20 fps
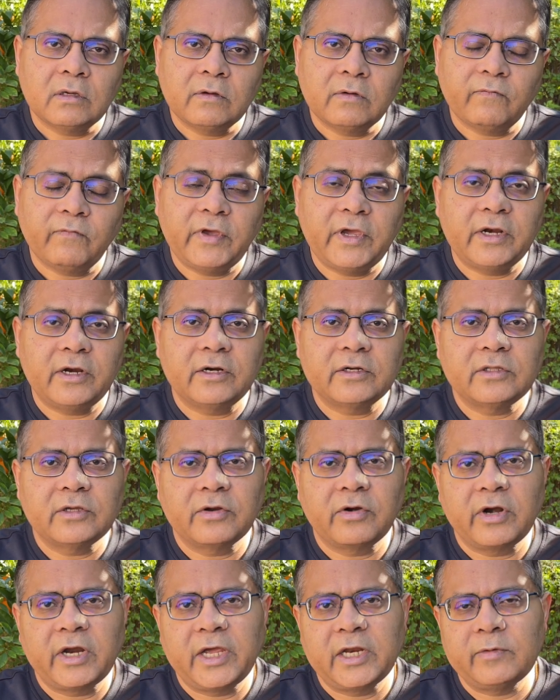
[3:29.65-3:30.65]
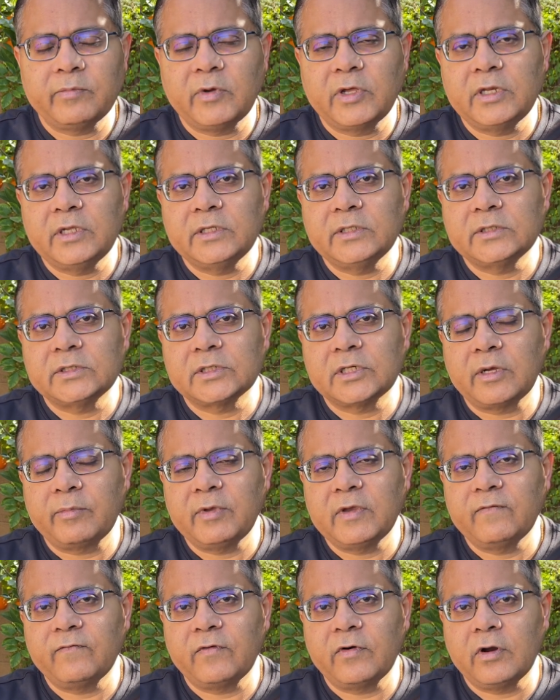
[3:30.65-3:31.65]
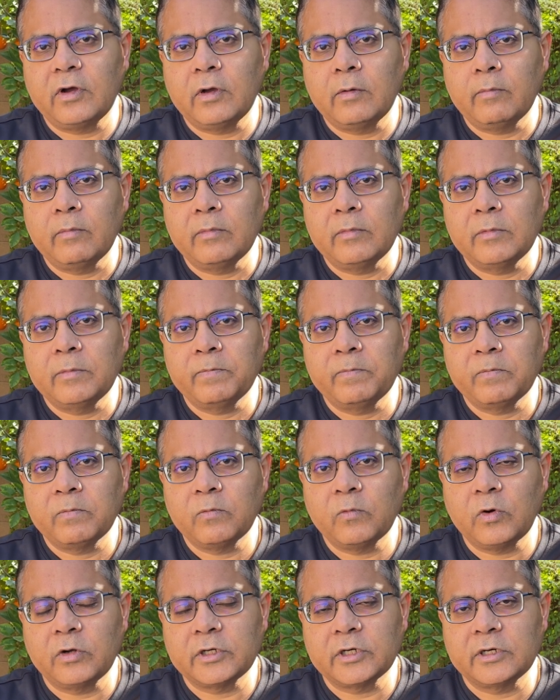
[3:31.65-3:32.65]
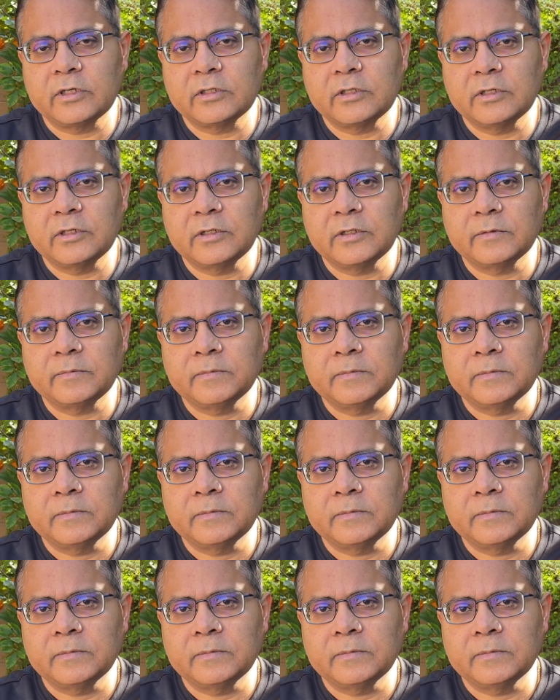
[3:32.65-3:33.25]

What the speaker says: where are the grant monies coming from, what are the